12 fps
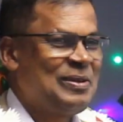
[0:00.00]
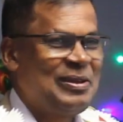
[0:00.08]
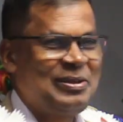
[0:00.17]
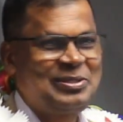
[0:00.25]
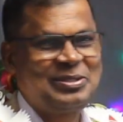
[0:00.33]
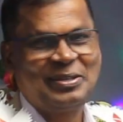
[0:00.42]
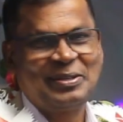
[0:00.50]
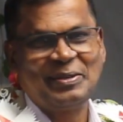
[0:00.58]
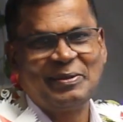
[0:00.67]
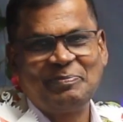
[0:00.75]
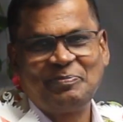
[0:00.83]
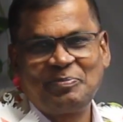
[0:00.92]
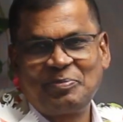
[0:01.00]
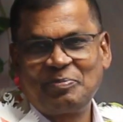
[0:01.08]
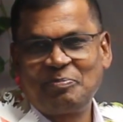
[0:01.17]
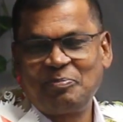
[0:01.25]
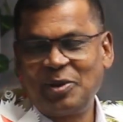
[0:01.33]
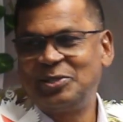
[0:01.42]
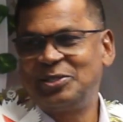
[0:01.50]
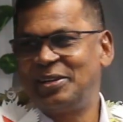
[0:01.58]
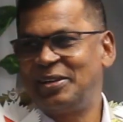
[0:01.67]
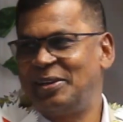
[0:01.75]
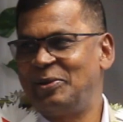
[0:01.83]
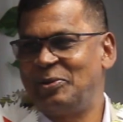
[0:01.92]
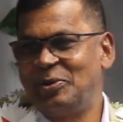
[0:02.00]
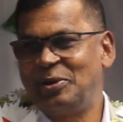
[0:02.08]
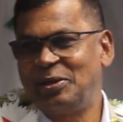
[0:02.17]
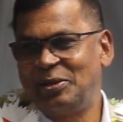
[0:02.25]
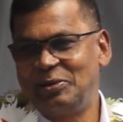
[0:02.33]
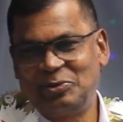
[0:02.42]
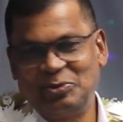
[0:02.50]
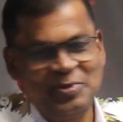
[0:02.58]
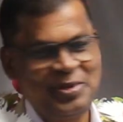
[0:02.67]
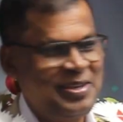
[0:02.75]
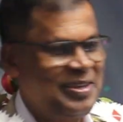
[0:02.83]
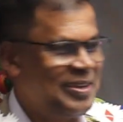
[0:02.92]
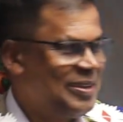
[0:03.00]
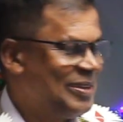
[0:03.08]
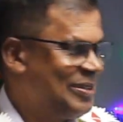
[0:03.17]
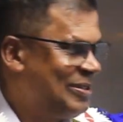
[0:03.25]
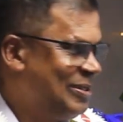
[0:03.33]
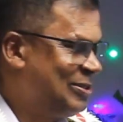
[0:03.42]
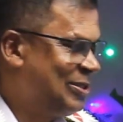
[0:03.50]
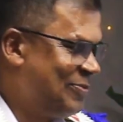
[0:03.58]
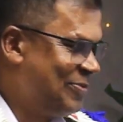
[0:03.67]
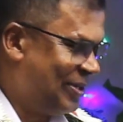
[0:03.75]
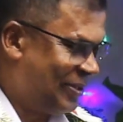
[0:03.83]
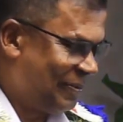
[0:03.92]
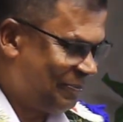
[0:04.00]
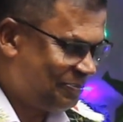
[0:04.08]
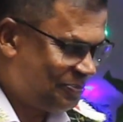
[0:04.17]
It's a pleasure and honor to be here this evening.